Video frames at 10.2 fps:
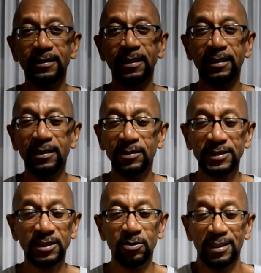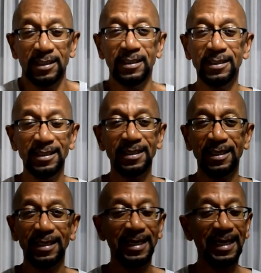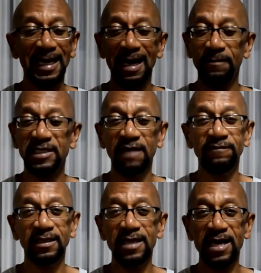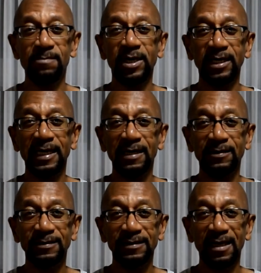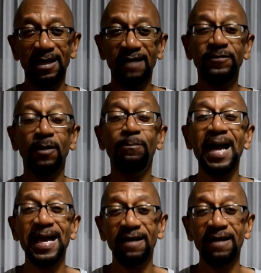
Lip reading: You know, so I'm saving a lot of money now, and I feel bad.